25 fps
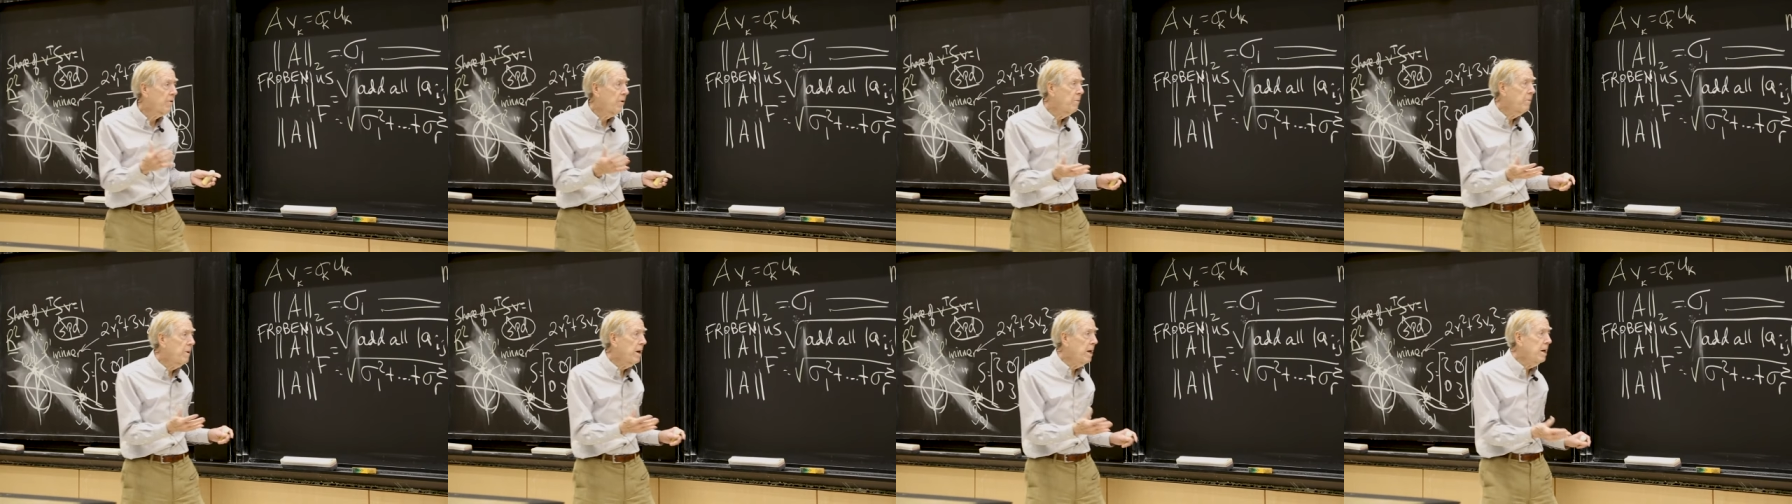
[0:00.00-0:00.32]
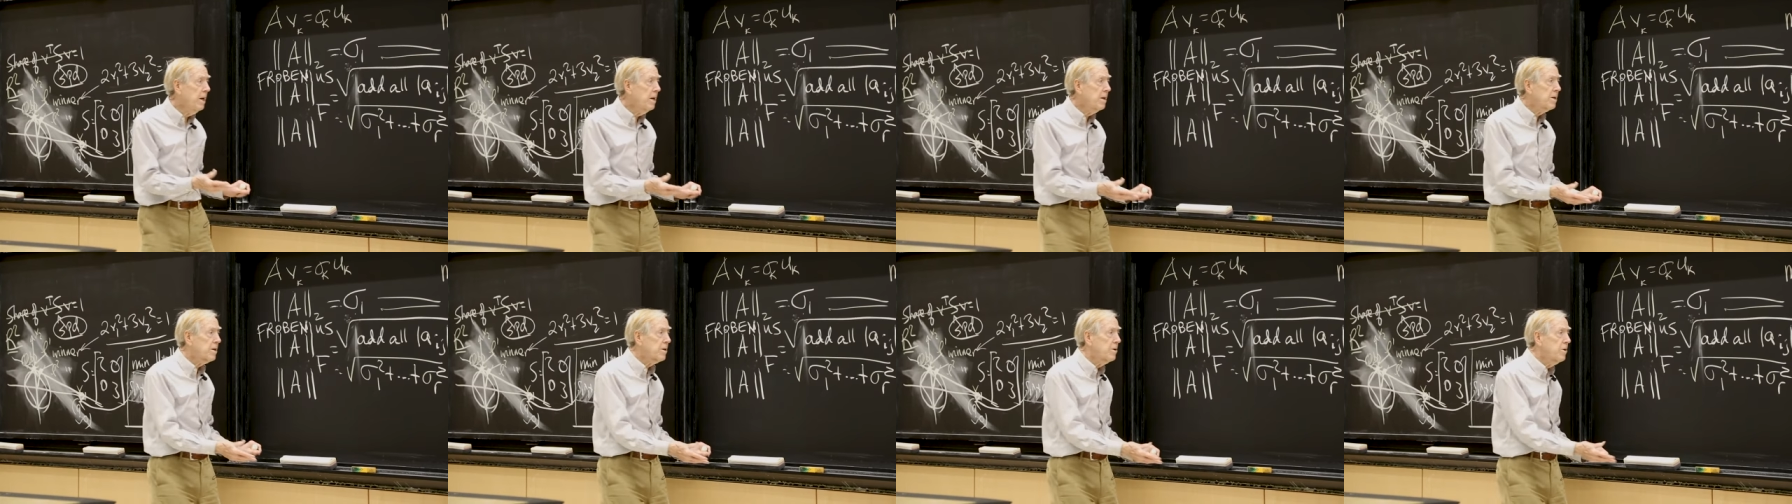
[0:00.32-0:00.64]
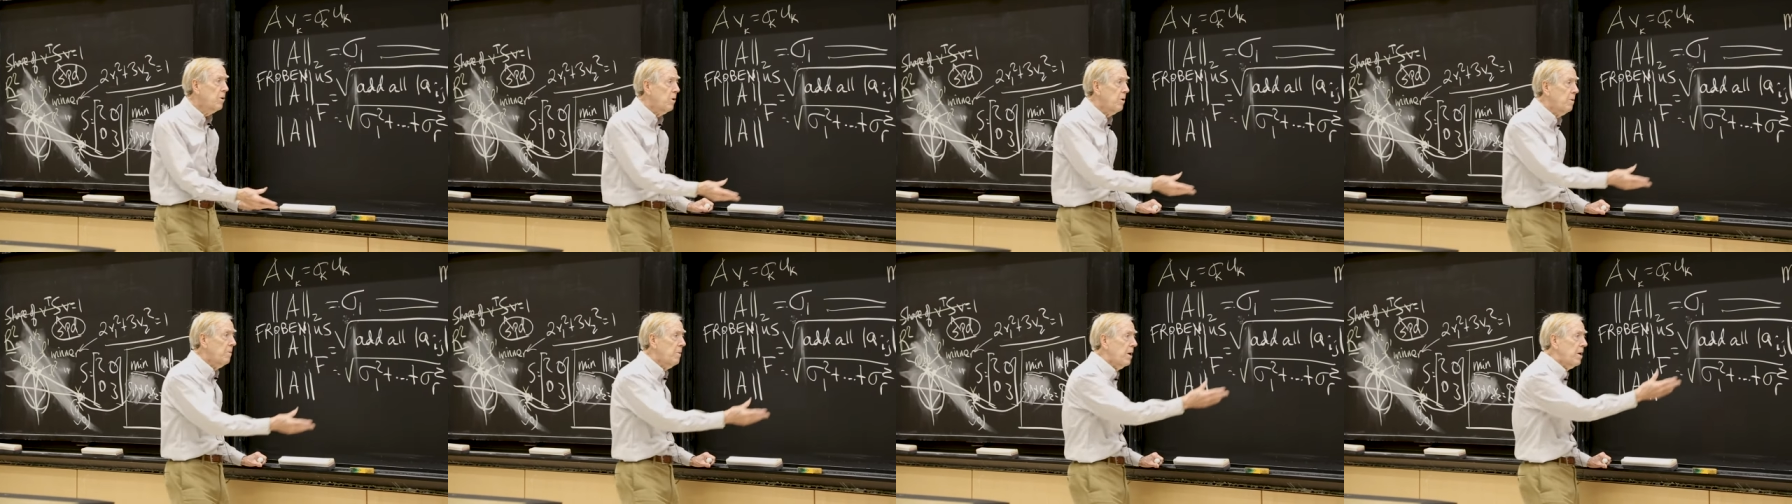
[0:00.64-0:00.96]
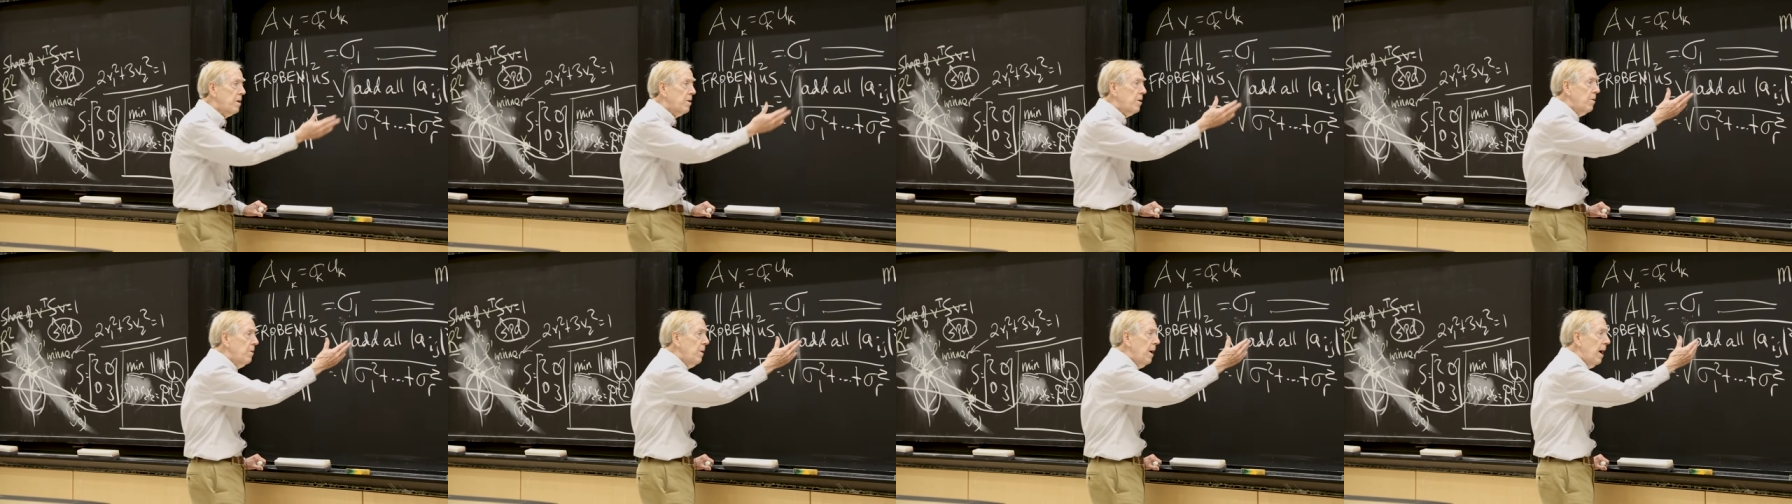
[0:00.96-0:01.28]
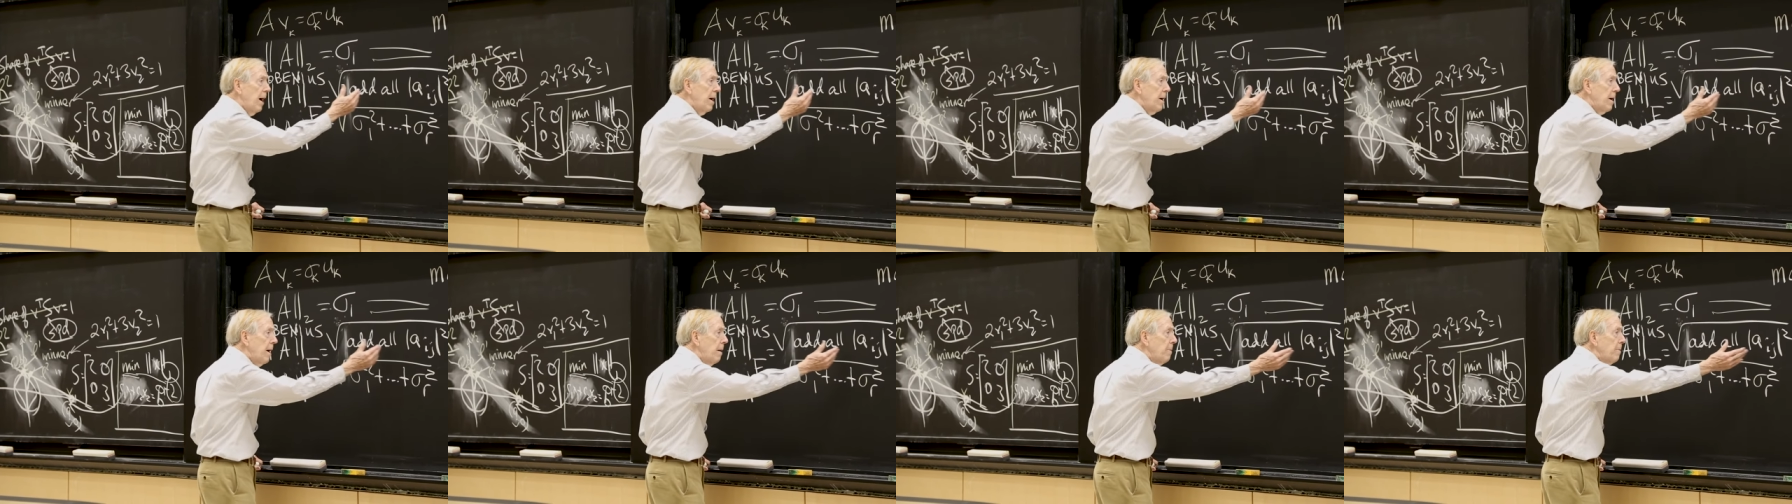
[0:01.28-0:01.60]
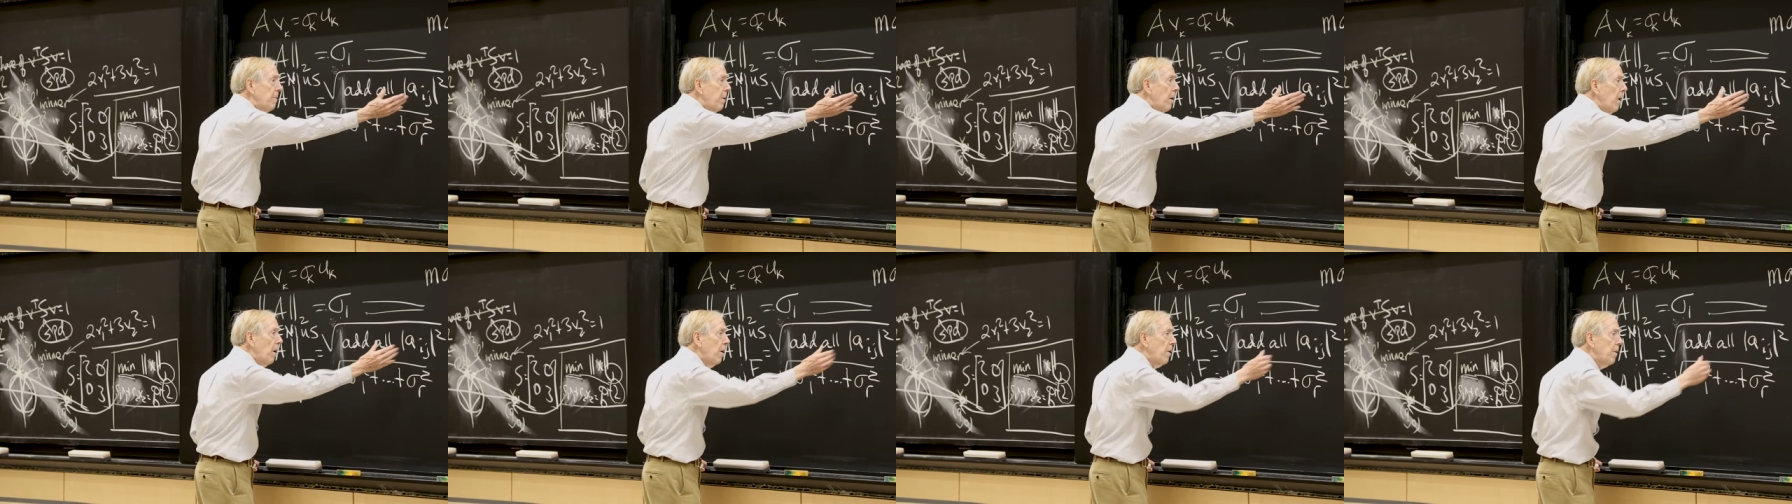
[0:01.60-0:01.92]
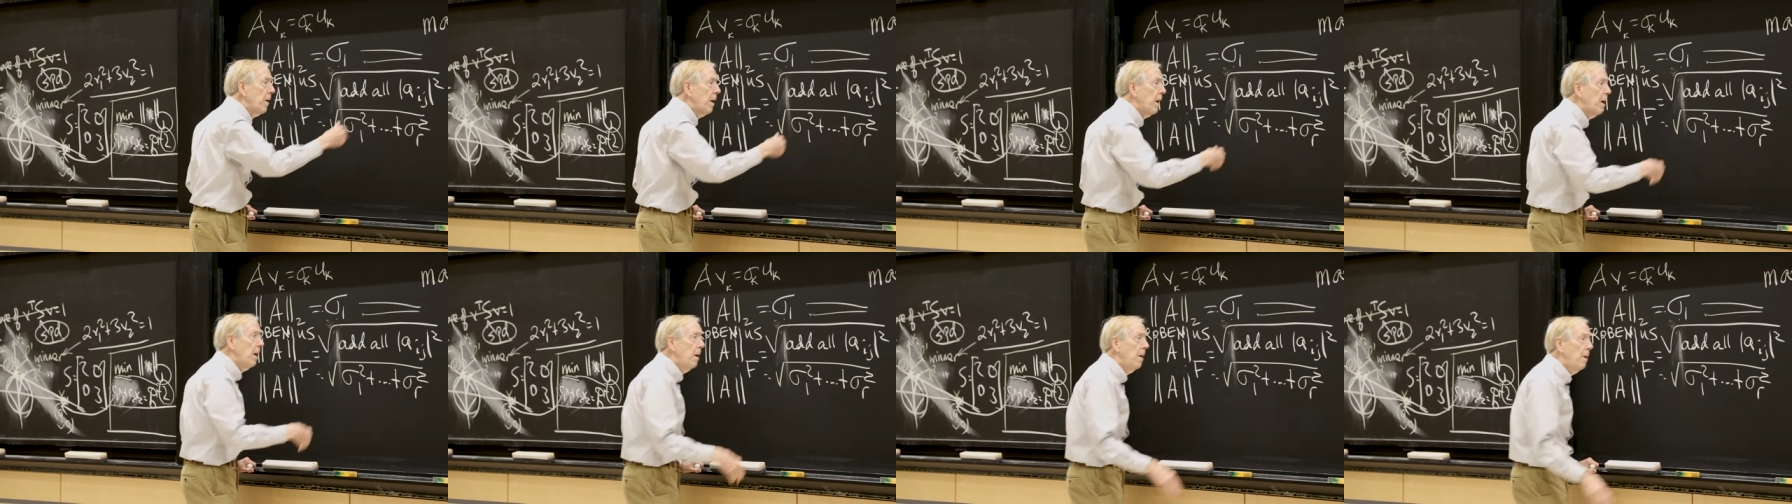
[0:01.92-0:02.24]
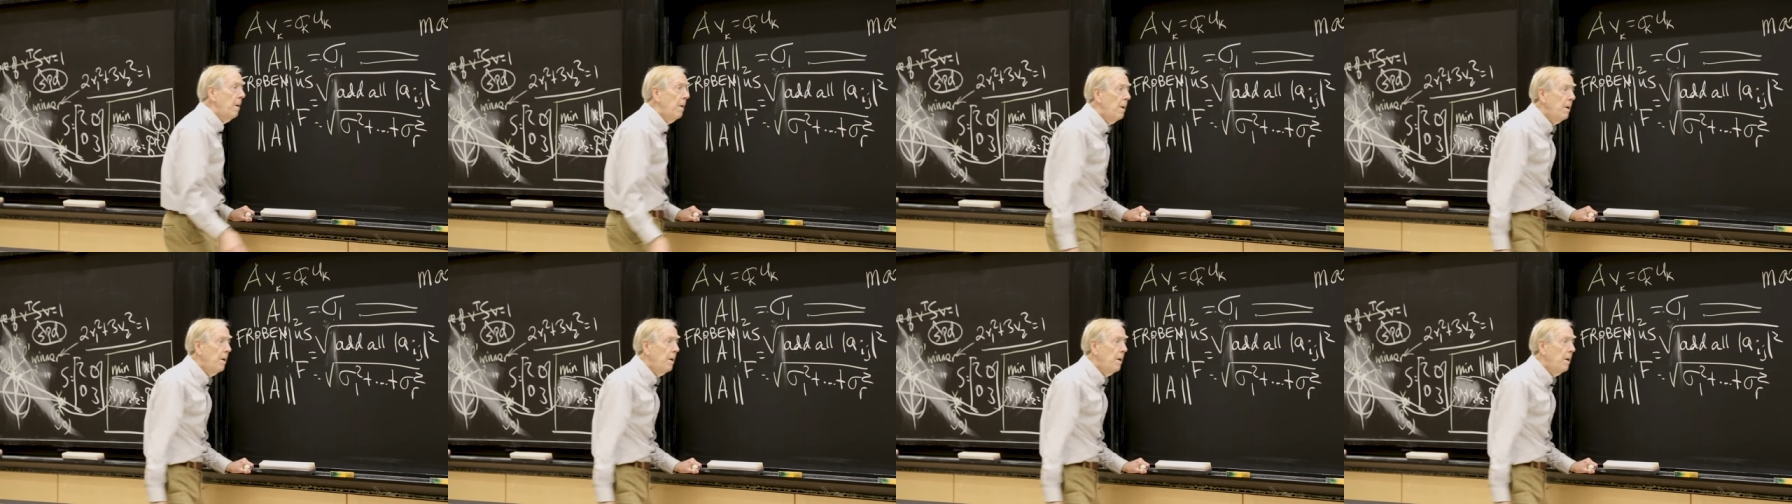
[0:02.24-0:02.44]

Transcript: Frobenius norm that you add up all the